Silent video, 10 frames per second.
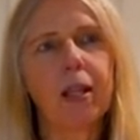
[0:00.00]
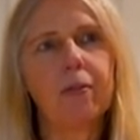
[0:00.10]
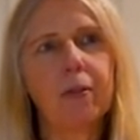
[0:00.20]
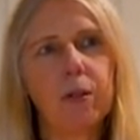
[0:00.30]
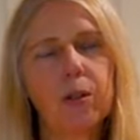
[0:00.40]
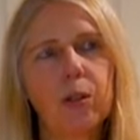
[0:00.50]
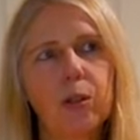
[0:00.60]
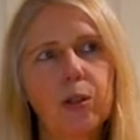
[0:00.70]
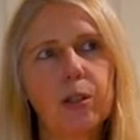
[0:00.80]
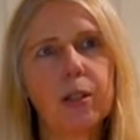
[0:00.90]
For a
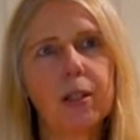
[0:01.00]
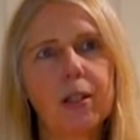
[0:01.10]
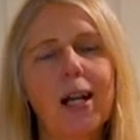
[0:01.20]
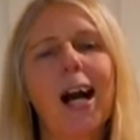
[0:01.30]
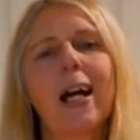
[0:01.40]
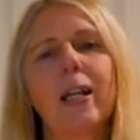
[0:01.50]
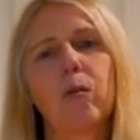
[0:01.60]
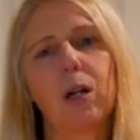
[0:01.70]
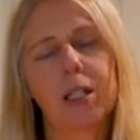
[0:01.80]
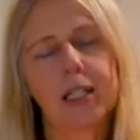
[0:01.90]
good high
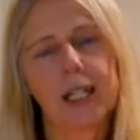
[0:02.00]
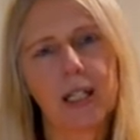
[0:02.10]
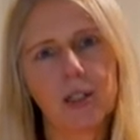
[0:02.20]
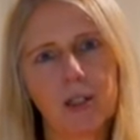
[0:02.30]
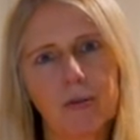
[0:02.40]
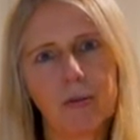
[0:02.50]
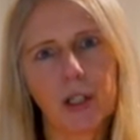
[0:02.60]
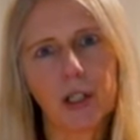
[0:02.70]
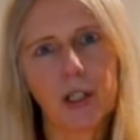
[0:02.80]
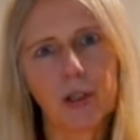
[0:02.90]
quality extra
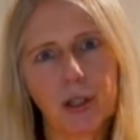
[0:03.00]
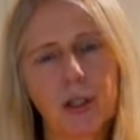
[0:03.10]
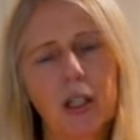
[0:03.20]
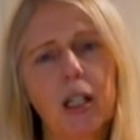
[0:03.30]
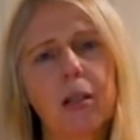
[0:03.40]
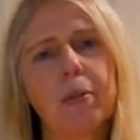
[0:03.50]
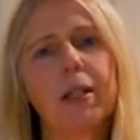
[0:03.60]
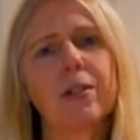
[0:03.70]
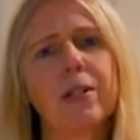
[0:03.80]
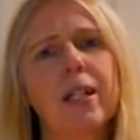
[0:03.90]
virgin, you're talking
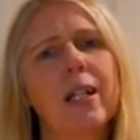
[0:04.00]
about